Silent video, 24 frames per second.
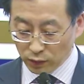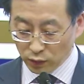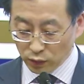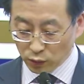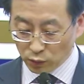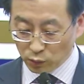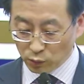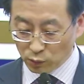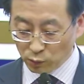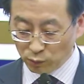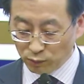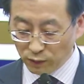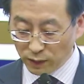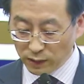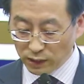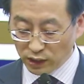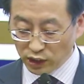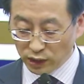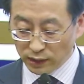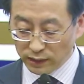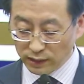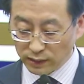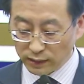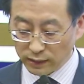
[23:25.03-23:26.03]
to
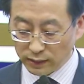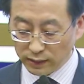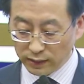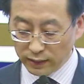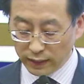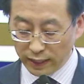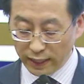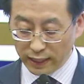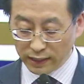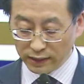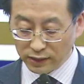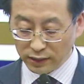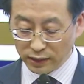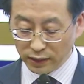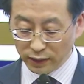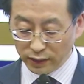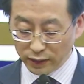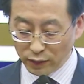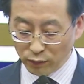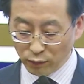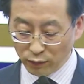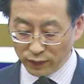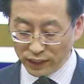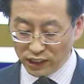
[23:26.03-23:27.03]
function as the
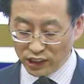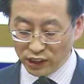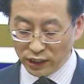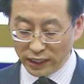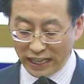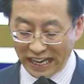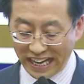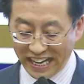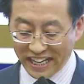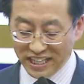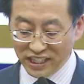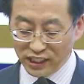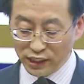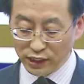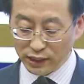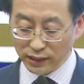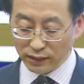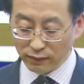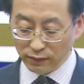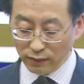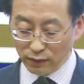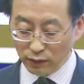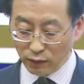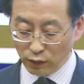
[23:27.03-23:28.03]
innovation
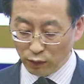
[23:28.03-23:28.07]
engine